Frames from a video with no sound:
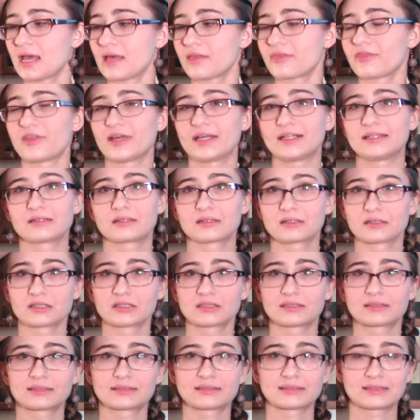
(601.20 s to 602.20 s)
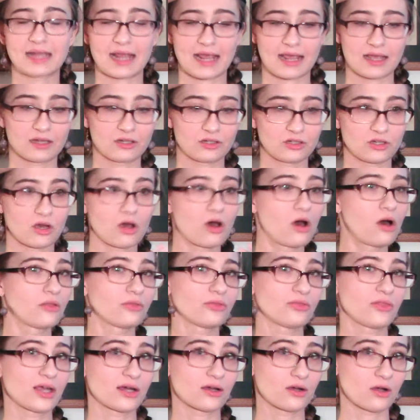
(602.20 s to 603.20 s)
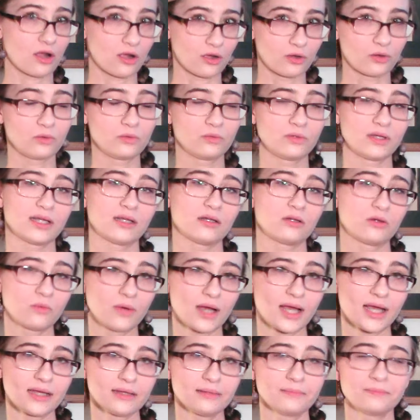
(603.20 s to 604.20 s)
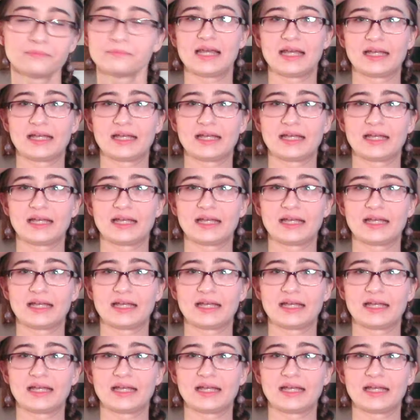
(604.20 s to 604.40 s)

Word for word: that stand on their own in a way.